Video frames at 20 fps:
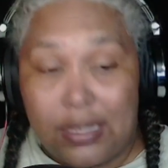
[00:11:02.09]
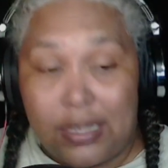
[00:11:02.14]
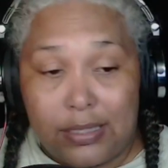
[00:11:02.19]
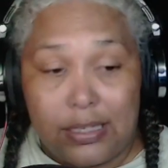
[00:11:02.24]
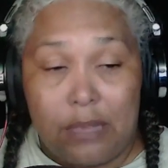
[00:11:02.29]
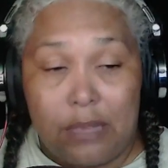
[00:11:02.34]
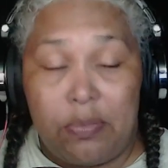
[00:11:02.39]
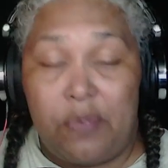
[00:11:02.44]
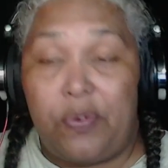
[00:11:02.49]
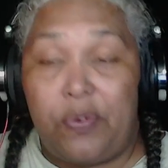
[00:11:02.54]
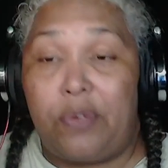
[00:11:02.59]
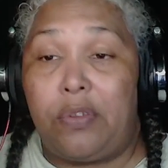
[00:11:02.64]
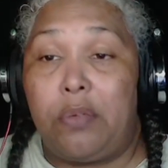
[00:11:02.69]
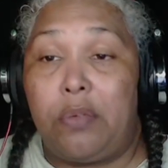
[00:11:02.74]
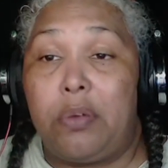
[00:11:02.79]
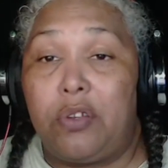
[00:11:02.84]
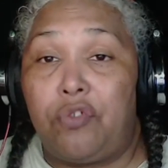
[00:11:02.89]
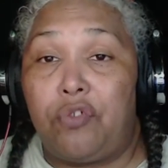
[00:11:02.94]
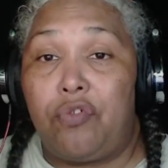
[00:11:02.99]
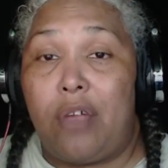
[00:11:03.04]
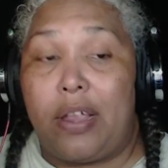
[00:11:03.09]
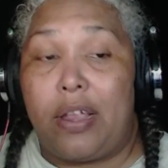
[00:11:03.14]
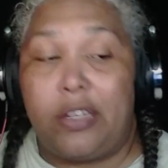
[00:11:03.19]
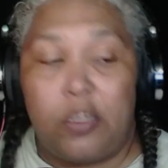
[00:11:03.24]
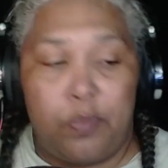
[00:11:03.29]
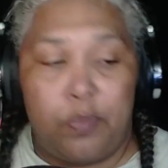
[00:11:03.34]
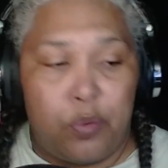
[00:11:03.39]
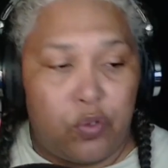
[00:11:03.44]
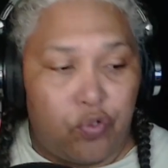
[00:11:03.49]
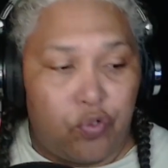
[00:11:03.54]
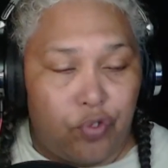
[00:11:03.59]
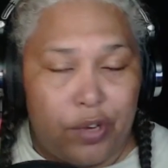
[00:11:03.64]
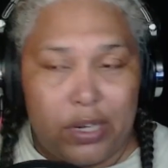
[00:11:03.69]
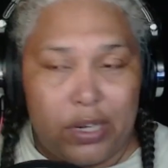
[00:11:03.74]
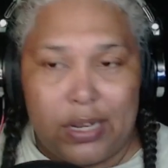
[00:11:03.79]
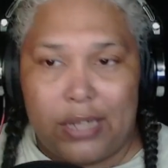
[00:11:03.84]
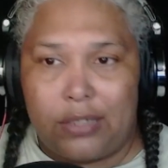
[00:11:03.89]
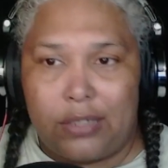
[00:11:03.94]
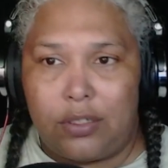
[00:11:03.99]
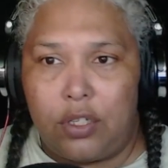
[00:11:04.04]
I said before, they were trying to portray
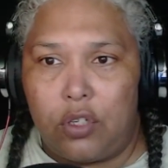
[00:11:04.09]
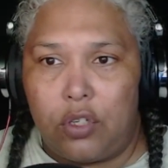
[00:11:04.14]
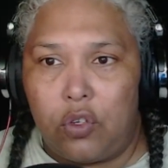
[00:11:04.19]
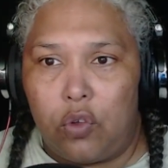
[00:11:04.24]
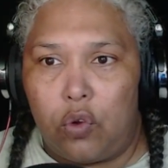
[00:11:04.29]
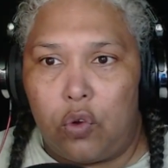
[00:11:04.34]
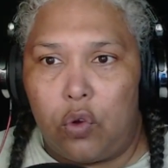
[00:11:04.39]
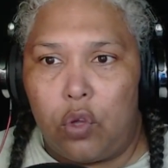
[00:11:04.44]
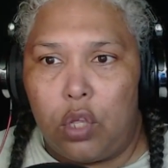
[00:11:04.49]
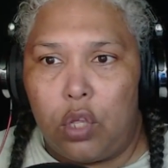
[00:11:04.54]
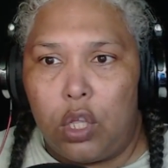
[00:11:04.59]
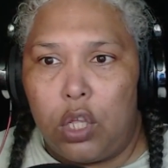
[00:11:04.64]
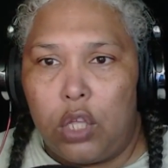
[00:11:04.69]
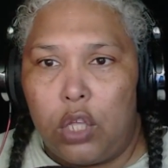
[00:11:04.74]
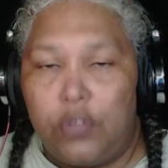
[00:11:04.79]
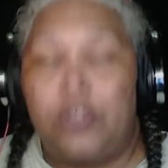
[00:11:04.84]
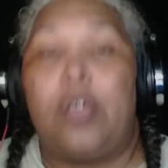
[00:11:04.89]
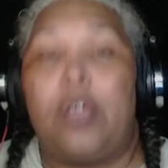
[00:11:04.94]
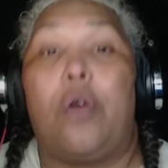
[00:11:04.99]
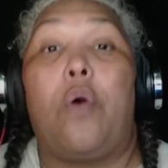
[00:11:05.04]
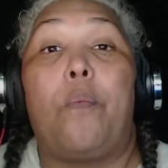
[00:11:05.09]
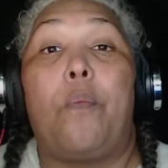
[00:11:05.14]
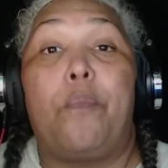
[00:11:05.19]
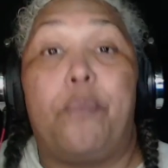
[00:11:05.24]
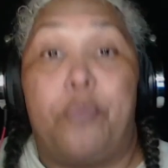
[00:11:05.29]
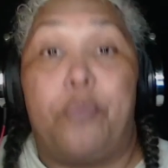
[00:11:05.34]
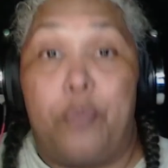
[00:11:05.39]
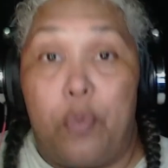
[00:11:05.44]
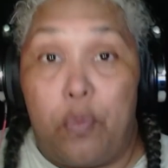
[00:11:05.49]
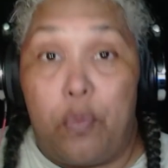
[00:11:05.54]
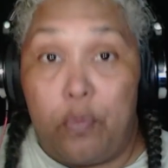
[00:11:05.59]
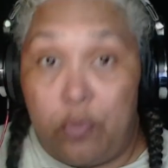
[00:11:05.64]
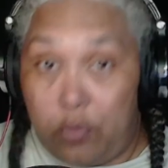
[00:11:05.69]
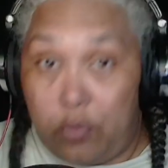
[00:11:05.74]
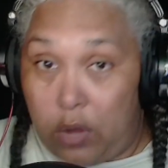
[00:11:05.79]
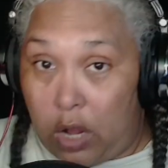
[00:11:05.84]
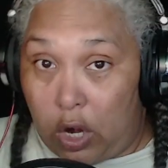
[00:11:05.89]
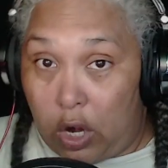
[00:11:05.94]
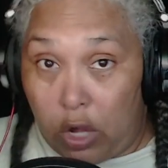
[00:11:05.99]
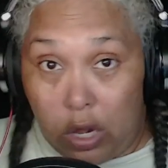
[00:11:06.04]
that, you know, there are
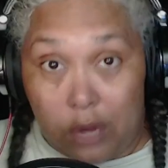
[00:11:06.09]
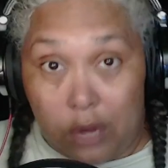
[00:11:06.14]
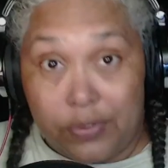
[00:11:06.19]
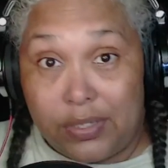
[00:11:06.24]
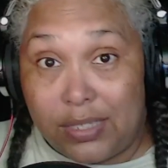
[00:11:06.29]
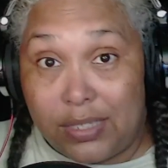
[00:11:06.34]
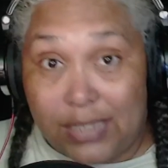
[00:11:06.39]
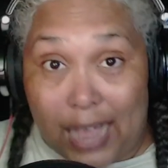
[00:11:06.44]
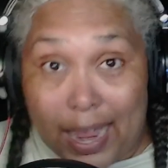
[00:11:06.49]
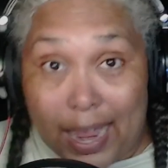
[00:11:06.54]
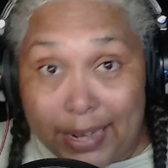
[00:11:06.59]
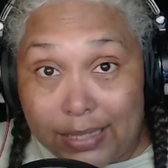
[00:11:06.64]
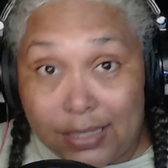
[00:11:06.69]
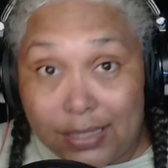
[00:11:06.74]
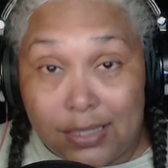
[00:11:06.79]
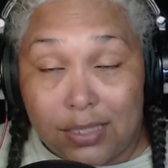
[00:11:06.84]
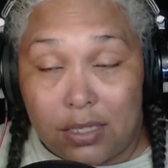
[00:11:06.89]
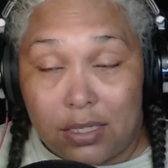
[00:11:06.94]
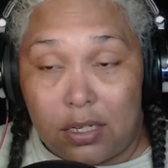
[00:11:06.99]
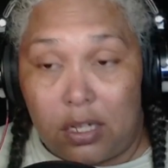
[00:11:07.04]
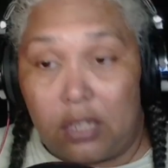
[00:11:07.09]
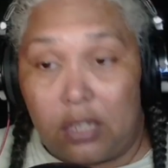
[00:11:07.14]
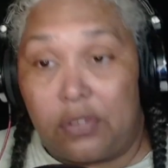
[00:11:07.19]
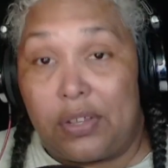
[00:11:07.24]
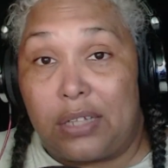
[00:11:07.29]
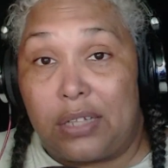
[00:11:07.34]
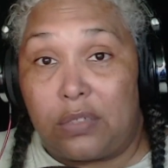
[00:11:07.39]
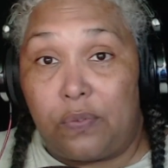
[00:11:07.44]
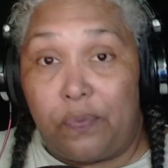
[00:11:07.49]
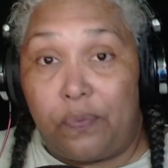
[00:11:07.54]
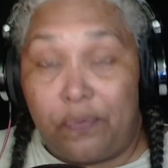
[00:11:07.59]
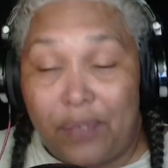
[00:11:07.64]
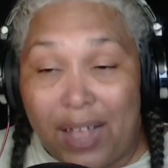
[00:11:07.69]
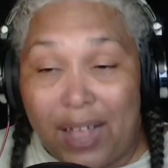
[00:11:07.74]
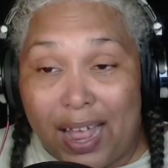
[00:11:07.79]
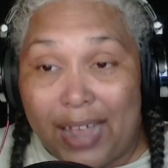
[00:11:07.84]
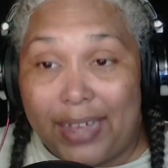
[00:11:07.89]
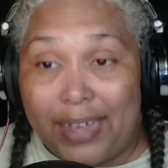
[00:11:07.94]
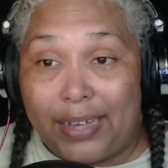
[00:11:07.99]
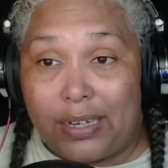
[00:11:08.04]
a lot of sides to her, that's
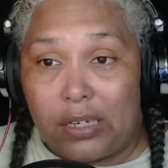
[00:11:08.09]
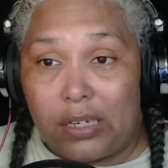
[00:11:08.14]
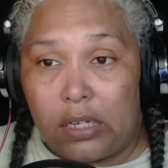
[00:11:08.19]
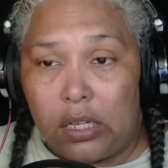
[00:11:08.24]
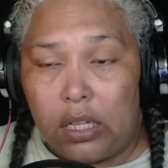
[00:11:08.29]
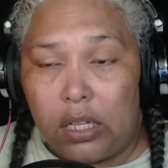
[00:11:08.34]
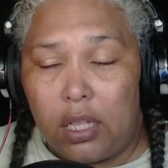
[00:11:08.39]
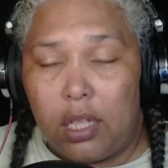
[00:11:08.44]
fine.